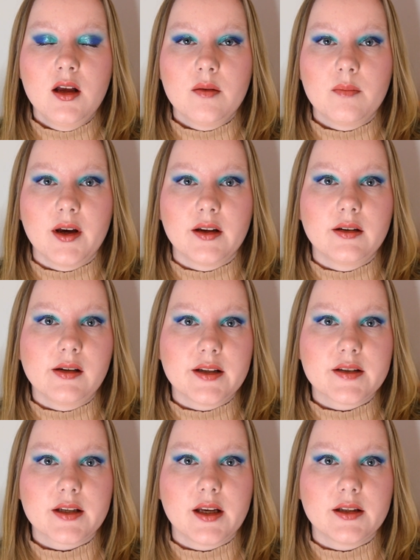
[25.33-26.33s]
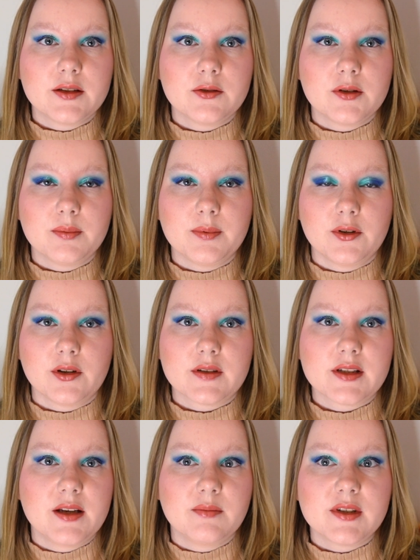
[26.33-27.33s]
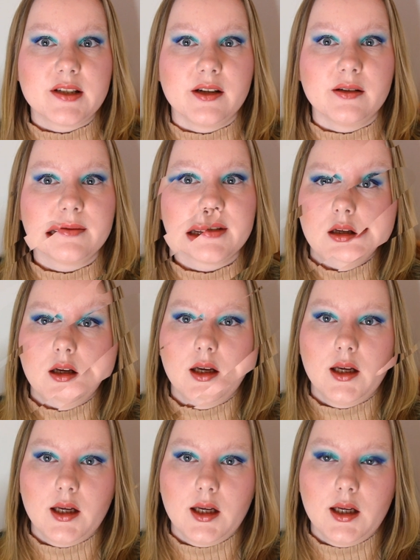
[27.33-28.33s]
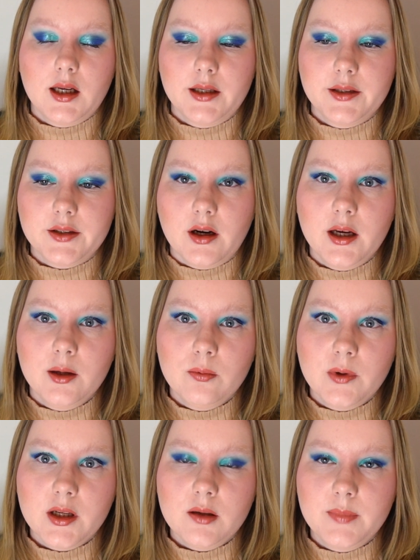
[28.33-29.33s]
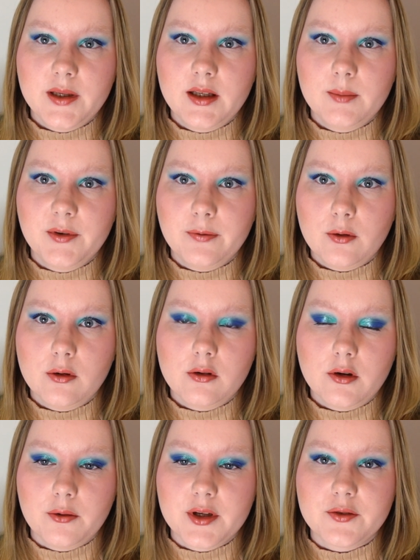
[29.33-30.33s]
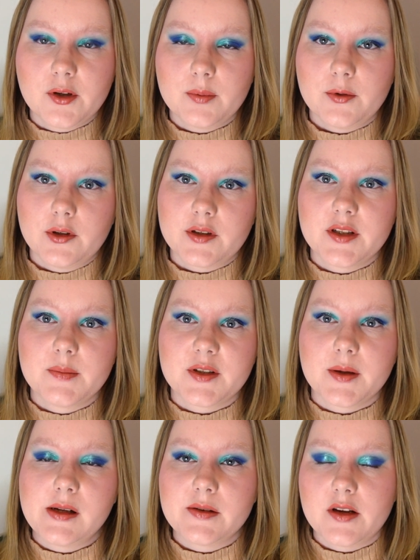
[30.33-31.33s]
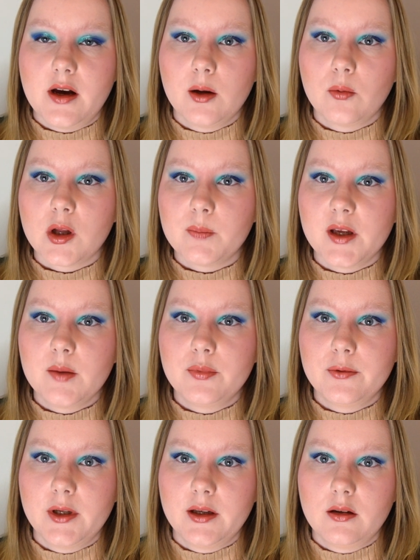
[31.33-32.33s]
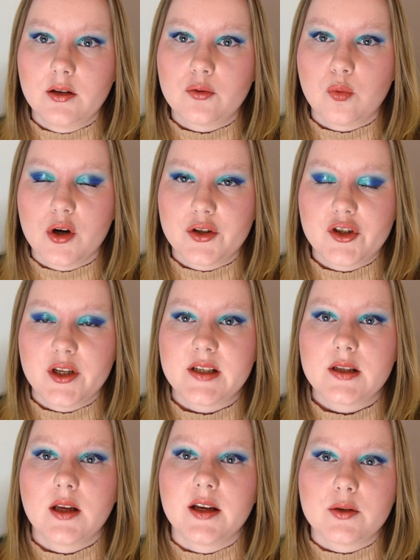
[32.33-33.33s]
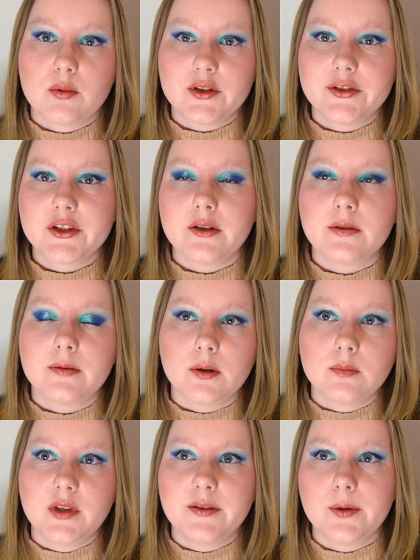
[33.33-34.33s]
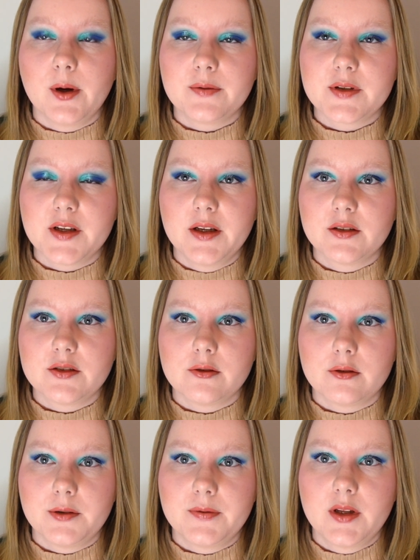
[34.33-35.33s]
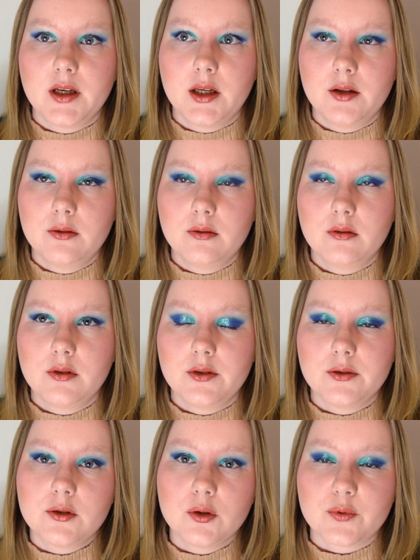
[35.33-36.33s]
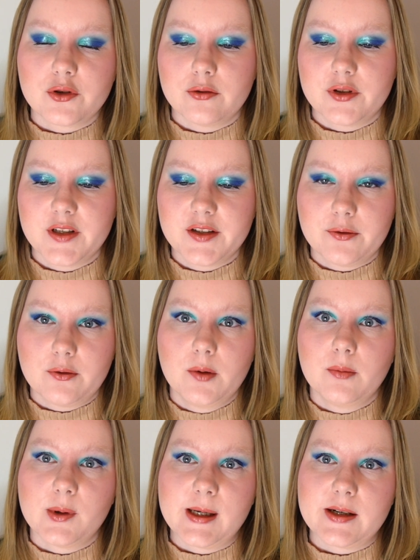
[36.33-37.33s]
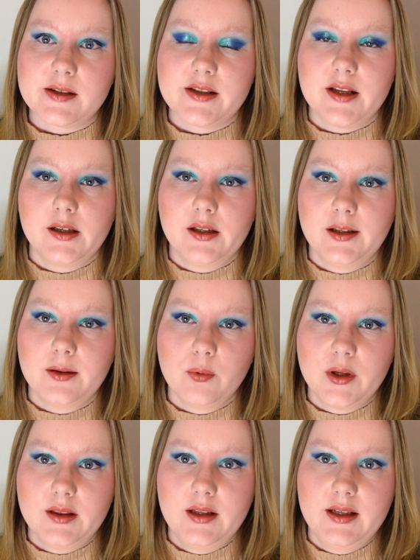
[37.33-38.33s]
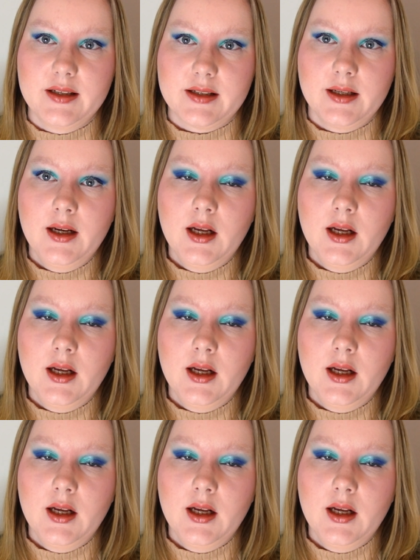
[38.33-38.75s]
But let's get to the products themselves. And I will be, before going to the products themselves, I will be putting swatches. The swatches are from, if you have seen sort of the YouTube Shorts, Instagram Reels that I did with these,